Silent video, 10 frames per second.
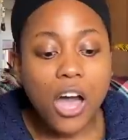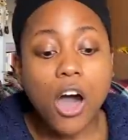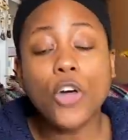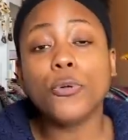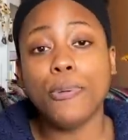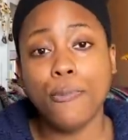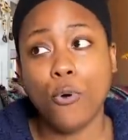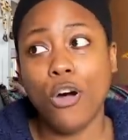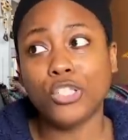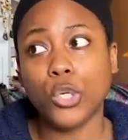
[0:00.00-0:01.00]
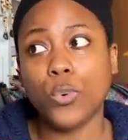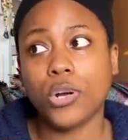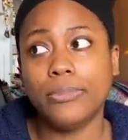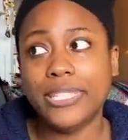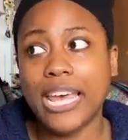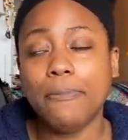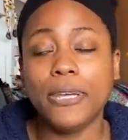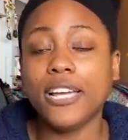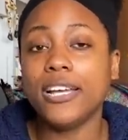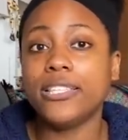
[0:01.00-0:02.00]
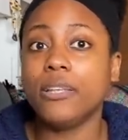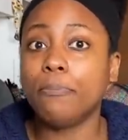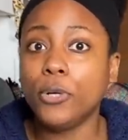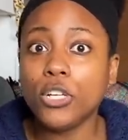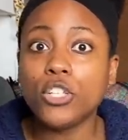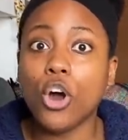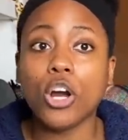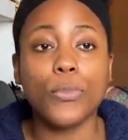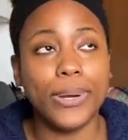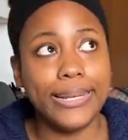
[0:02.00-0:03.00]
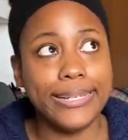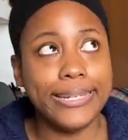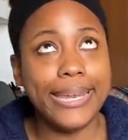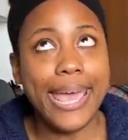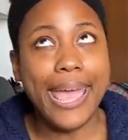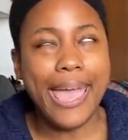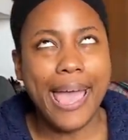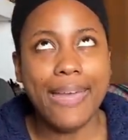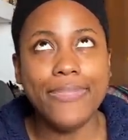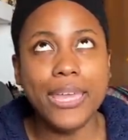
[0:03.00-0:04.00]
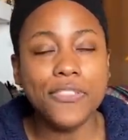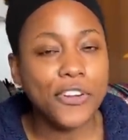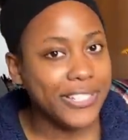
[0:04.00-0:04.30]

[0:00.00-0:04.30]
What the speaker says: other people also were upset because the books are written, I think they're